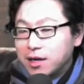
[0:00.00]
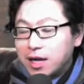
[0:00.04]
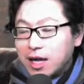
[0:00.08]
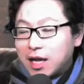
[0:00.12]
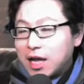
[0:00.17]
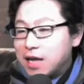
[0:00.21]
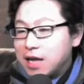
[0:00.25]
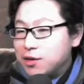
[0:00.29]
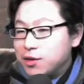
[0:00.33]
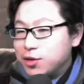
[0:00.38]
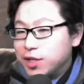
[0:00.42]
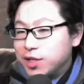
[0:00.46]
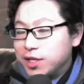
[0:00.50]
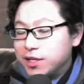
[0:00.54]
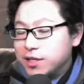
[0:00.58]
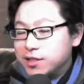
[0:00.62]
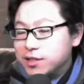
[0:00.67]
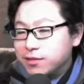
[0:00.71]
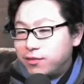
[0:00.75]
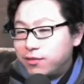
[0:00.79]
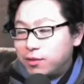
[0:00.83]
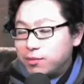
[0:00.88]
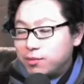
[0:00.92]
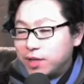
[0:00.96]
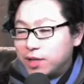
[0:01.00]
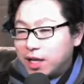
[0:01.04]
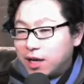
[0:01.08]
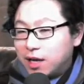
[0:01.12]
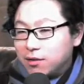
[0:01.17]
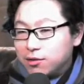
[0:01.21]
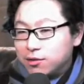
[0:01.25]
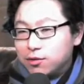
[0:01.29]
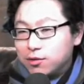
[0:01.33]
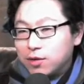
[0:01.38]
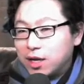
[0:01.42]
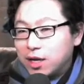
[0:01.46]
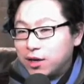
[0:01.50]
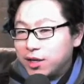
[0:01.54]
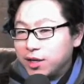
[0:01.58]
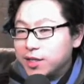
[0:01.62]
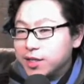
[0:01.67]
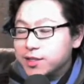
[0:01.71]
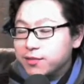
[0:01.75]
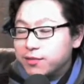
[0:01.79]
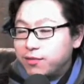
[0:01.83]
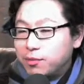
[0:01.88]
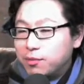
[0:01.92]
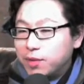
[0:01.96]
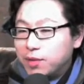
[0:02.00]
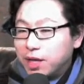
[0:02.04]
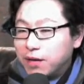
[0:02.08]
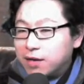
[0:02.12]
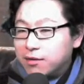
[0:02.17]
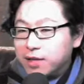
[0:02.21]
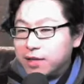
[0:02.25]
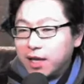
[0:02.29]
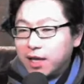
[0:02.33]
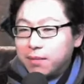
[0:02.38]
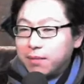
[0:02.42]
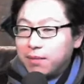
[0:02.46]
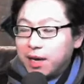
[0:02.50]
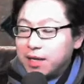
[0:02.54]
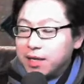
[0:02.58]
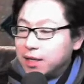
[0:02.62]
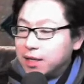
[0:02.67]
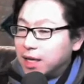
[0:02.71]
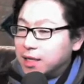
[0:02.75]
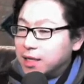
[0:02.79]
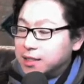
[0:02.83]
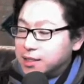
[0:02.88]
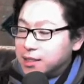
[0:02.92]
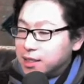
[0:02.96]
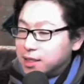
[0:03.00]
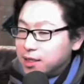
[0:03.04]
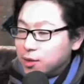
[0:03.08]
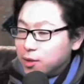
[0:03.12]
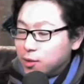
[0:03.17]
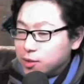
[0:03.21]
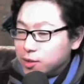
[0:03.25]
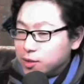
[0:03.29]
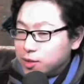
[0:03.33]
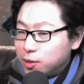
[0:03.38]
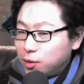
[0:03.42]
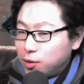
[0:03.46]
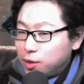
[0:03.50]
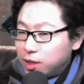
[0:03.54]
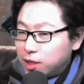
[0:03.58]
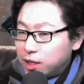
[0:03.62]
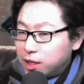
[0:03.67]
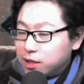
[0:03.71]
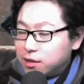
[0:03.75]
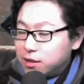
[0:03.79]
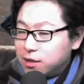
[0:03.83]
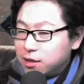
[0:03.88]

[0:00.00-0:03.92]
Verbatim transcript: 100 years from now, 200 years from now, they might not see those toilets.